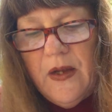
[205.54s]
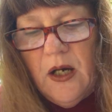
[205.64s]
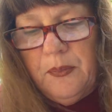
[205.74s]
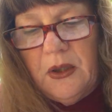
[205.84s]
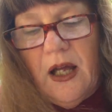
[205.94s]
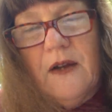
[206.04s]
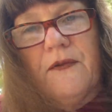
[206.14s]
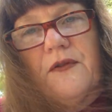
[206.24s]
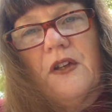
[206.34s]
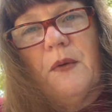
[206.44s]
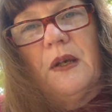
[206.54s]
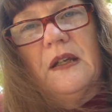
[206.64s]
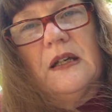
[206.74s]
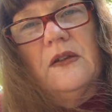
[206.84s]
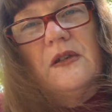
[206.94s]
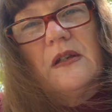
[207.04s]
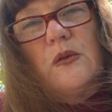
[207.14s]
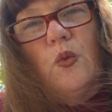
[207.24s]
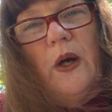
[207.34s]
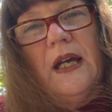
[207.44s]
Apply for them and get
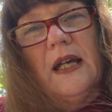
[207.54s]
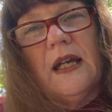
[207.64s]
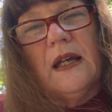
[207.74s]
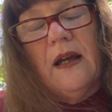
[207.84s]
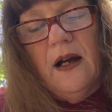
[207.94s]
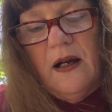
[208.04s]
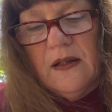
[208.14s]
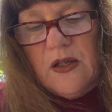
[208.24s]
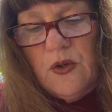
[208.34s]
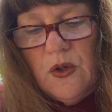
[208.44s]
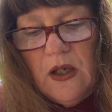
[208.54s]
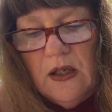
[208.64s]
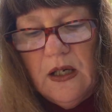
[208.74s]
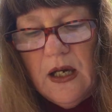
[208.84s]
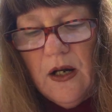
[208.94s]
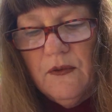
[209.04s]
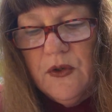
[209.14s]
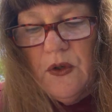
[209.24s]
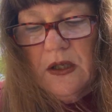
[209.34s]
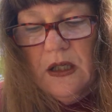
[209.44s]
this way uh, so you can get
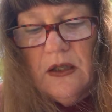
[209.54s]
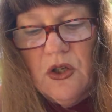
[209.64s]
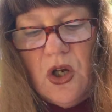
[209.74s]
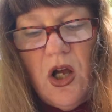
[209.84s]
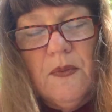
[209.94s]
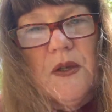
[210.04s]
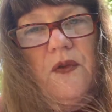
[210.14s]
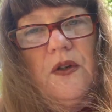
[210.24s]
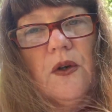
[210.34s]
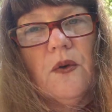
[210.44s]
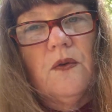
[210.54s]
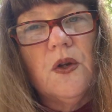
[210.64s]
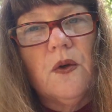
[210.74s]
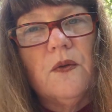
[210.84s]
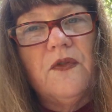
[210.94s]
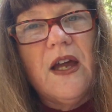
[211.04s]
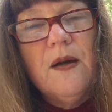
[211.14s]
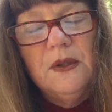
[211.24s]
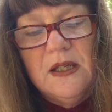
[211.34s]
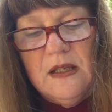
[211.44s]
interviewed and get jobs for your, your
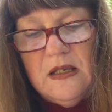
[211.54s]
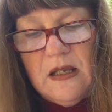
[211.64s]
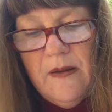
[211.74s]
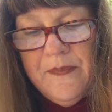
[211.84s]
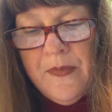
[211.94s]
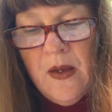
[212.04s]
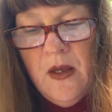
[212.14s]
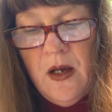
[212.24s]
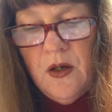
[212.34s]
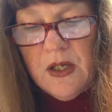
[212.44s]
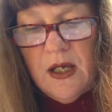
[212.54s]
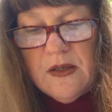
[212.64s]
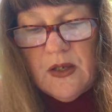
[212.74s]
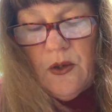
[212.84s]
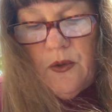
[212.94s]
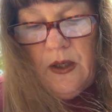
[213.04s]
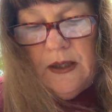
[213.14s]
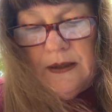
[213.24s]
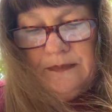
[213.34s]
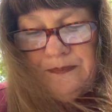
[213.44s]
families. Okay, so
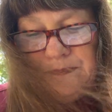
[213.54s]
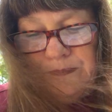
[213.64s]
um,